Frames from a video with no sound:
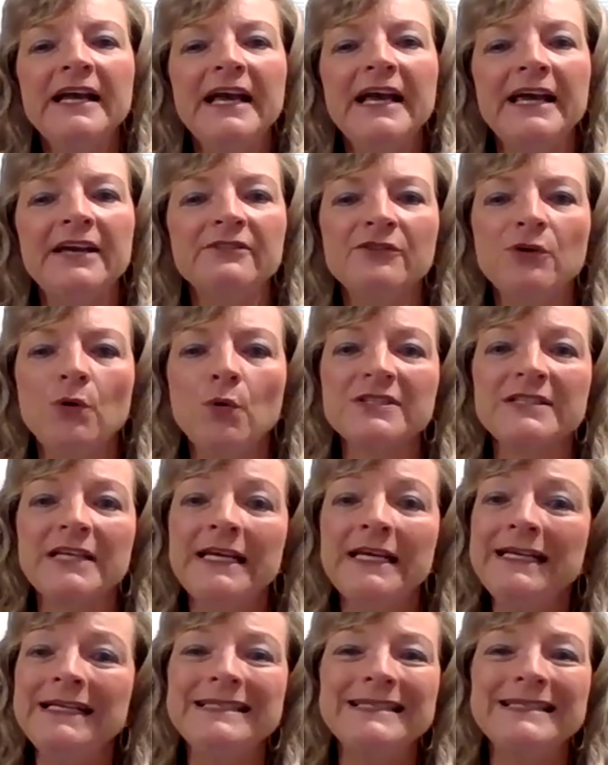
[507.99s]
And of course,
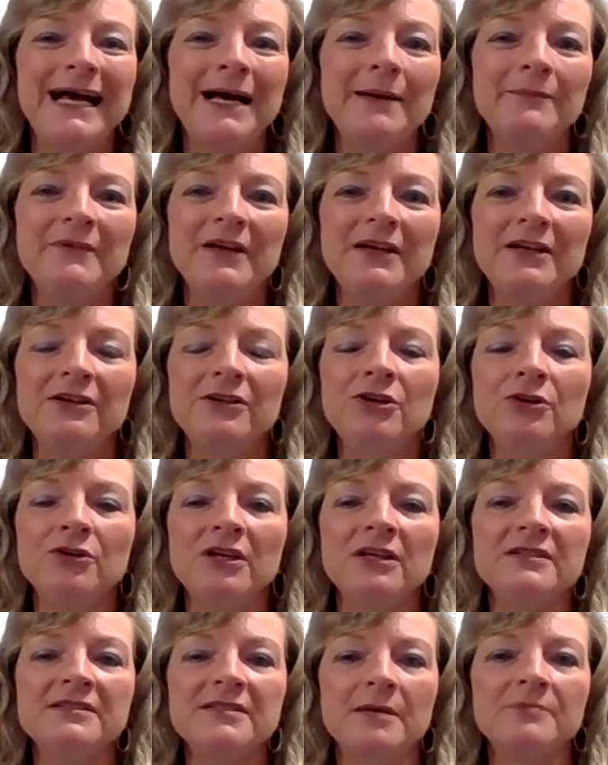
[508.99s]
anytime that you
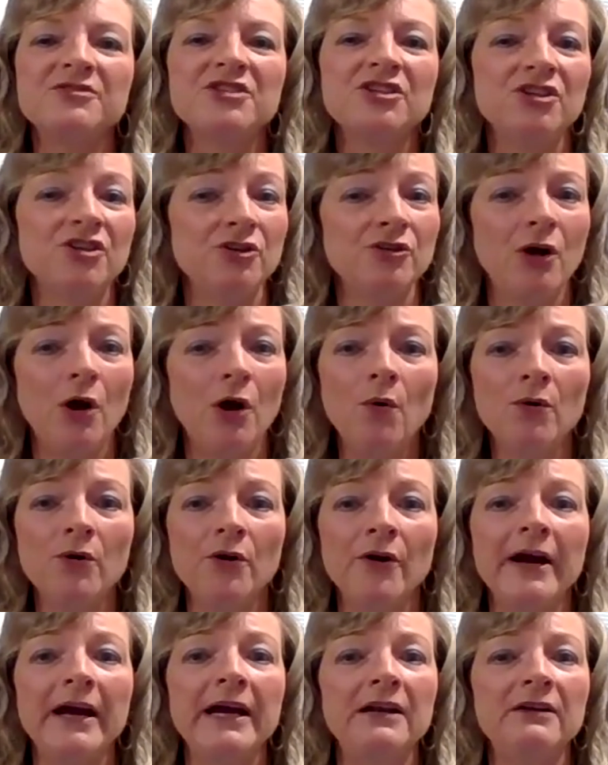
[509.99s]
can substitute a whole
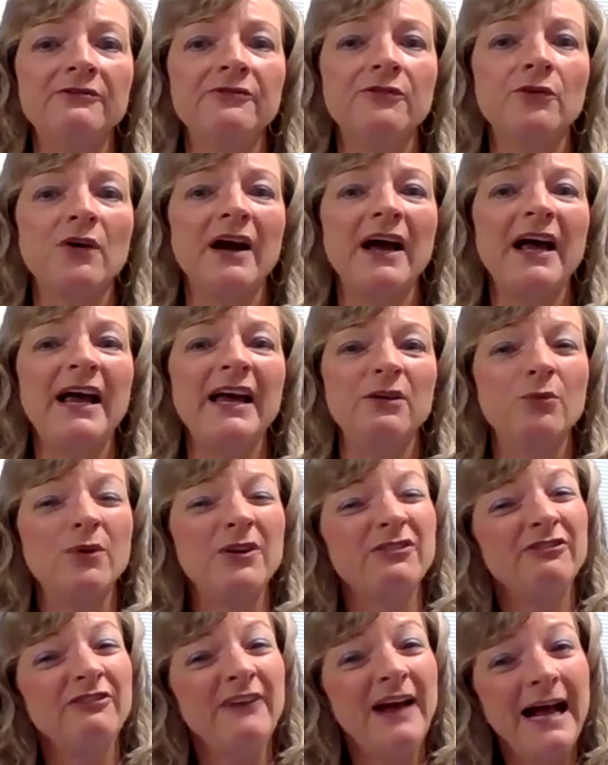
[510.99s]
grain for a
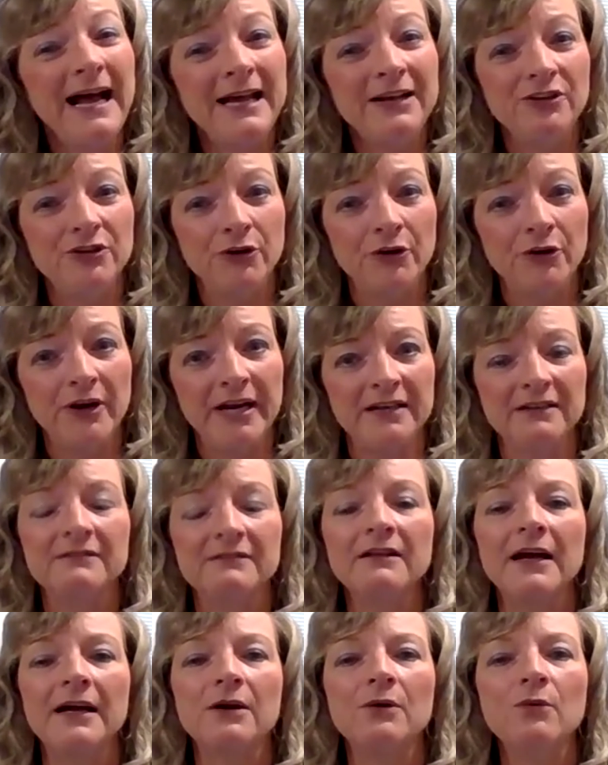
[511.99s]
refined grain,
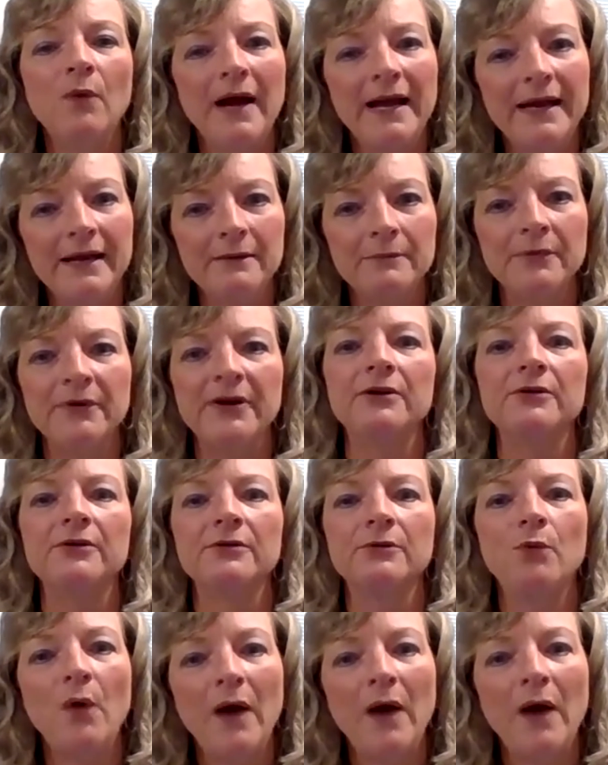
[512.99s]
like white bread
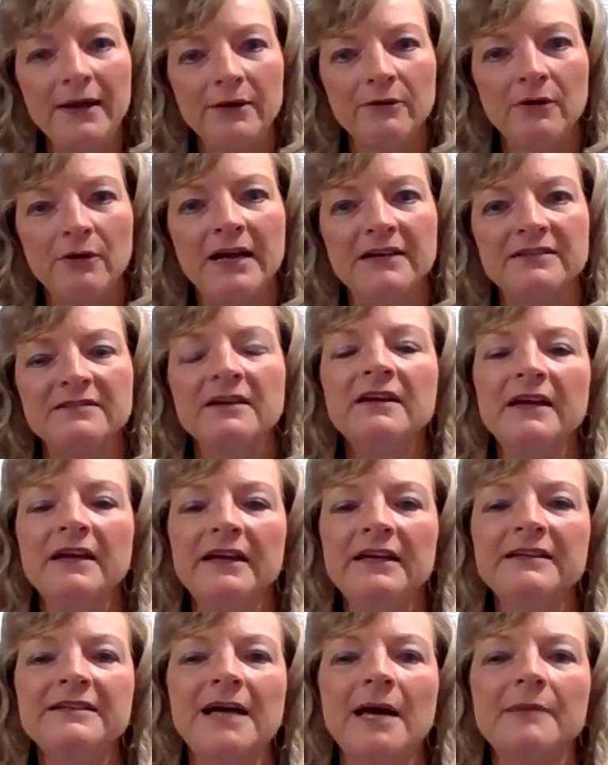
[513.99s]
or white rice,
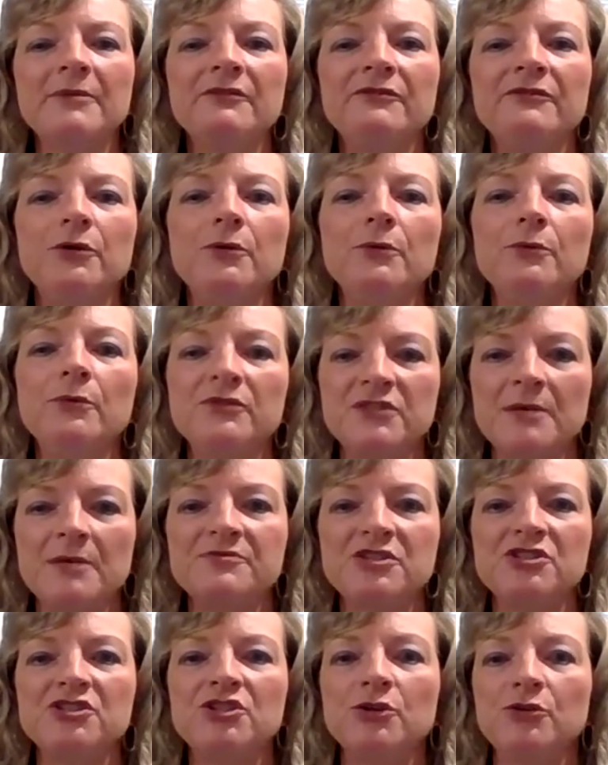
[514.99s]
anytime if you
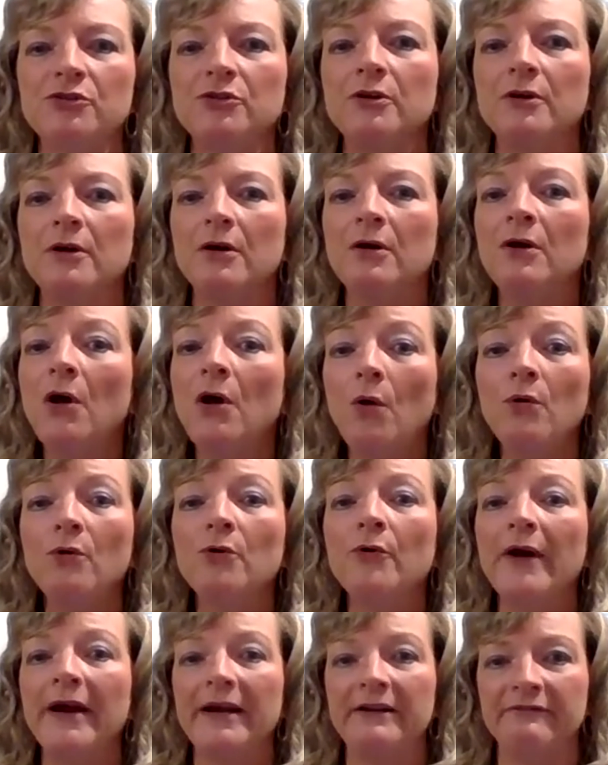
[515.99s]
substitute the whole
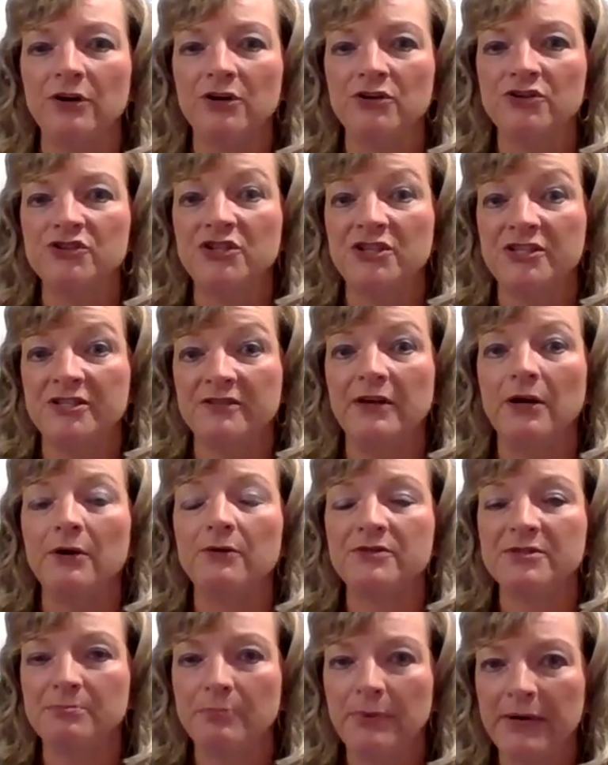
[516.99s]
grain versions of
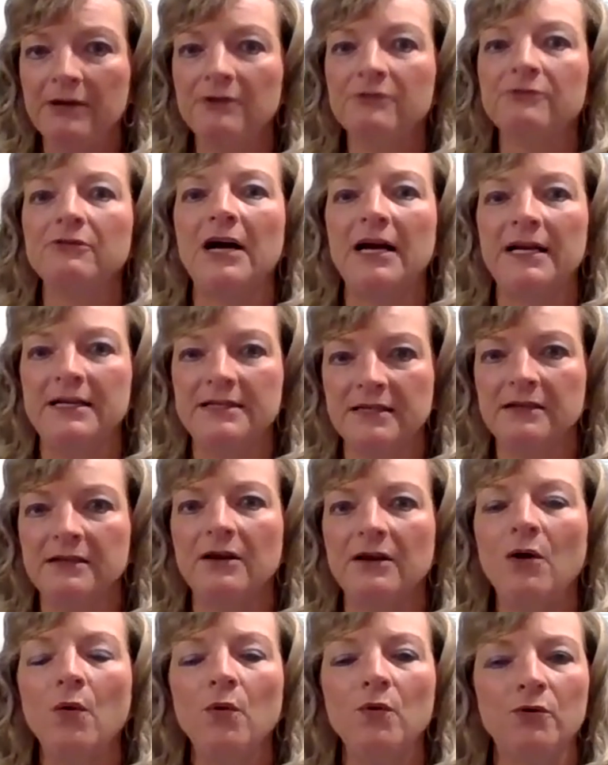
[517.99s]
those, brown rice and
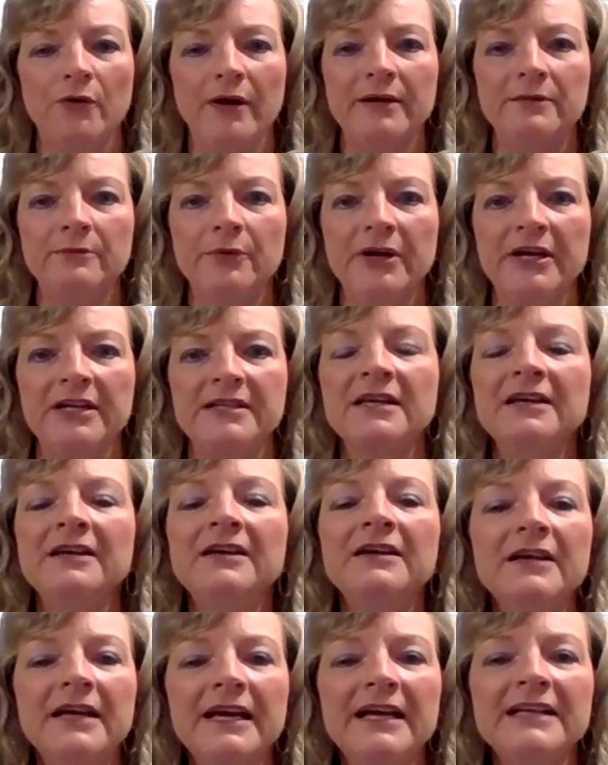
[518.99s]
whole grain breads,
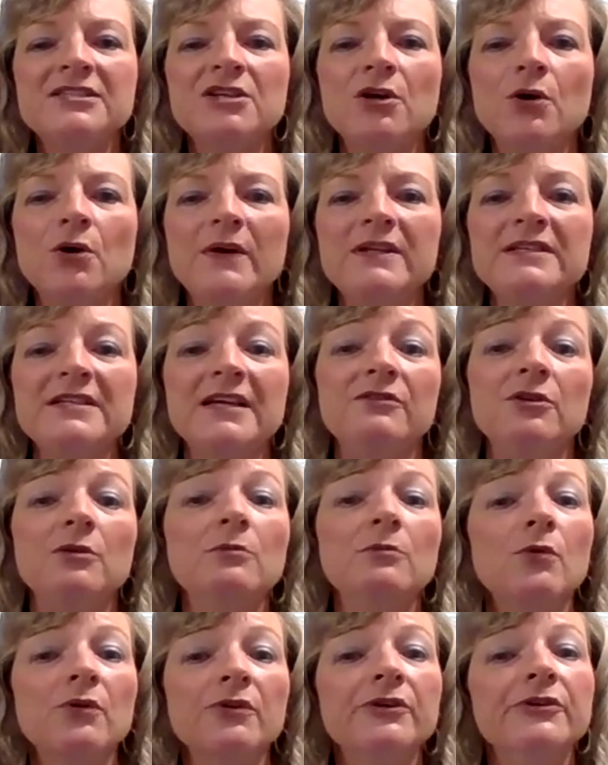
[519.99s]
it's going to give
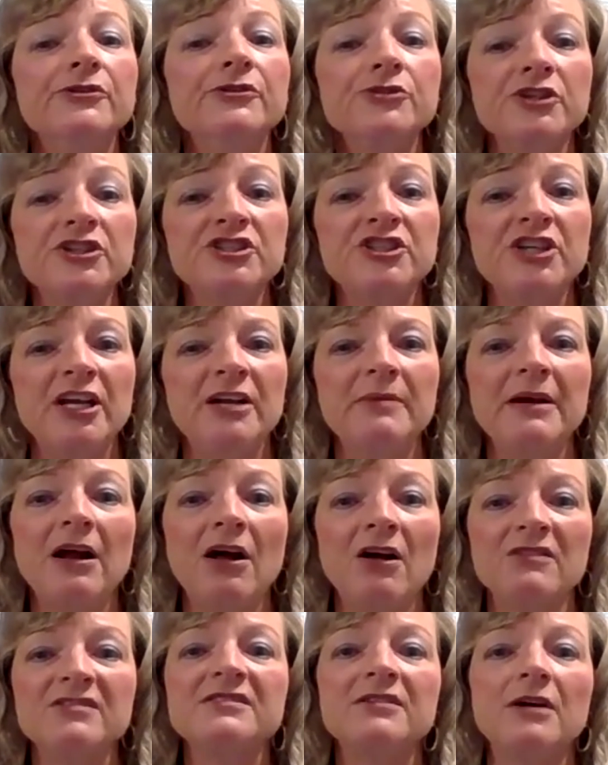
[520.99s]
you more nutrition, but
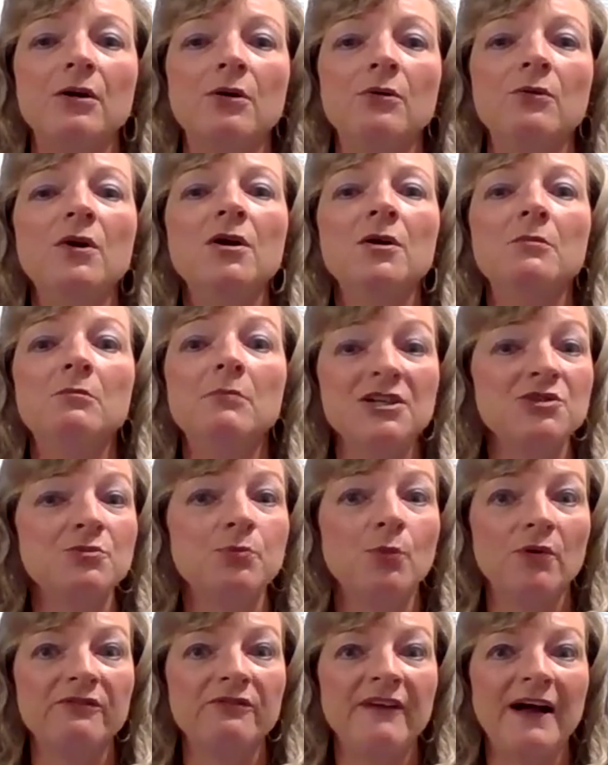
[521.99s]
also much
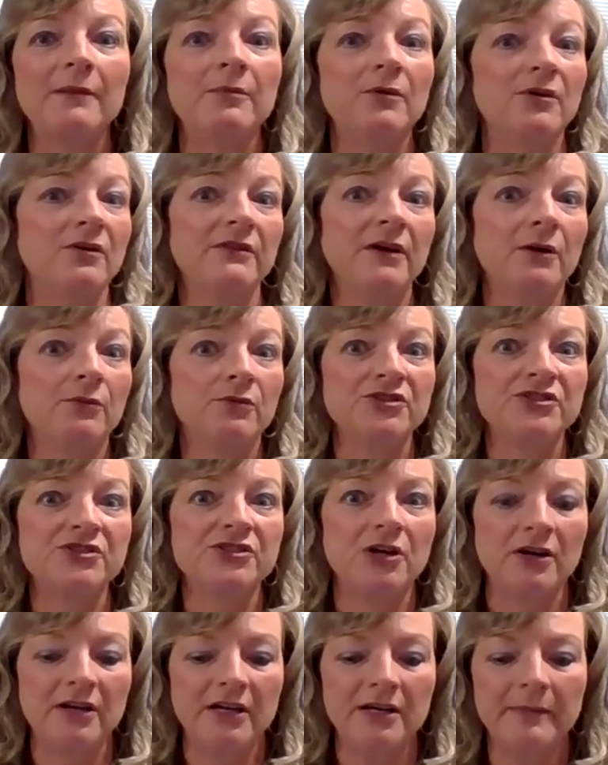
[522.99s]
more fiber that we're just
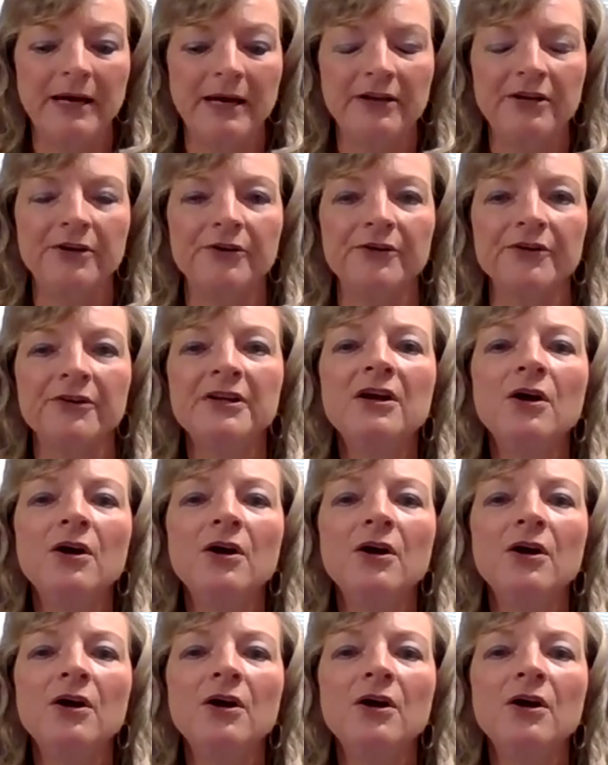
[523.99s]
talking about here.